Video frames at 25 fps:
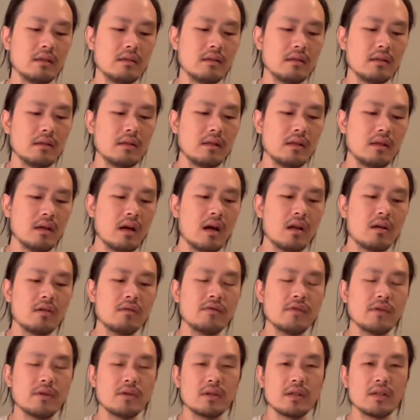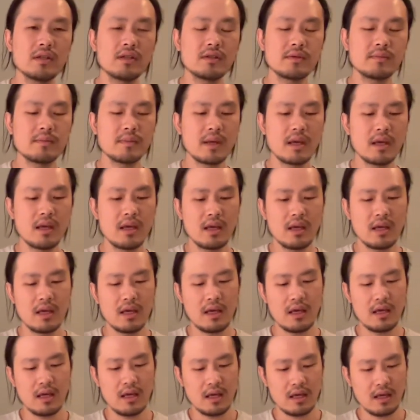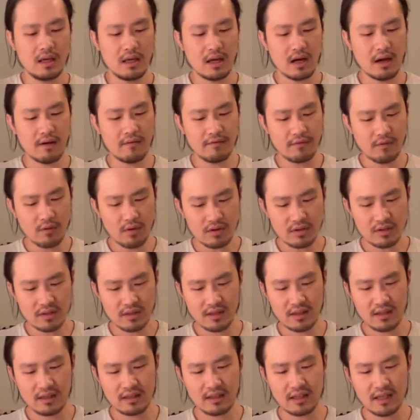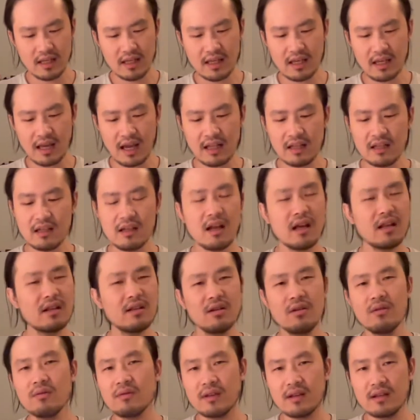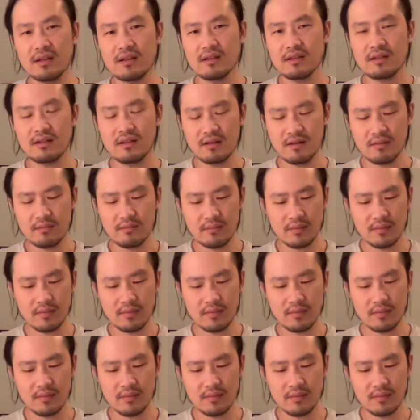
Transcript: autofocus. Unfortunately, I did not know this,